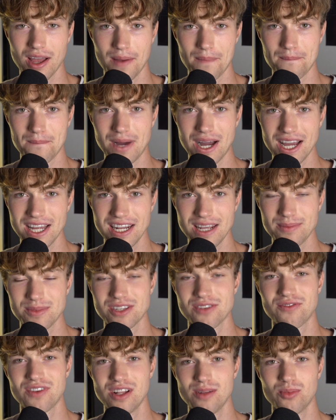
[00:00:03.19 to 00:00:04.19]
My name
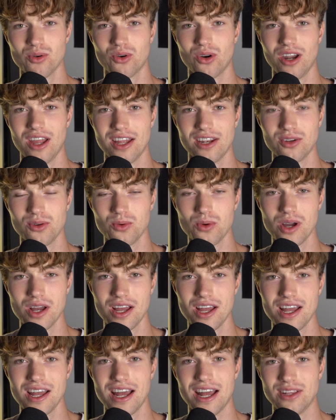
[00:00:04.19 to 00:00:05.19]
is Philip Orlando,
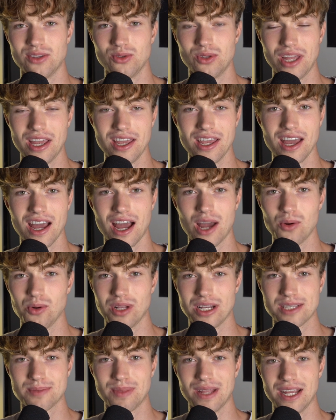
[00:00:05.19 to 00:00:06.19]
and today I will
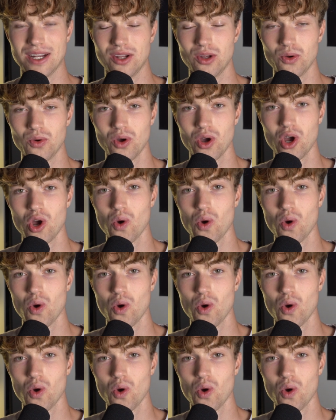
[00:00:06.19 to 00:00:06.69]
explain you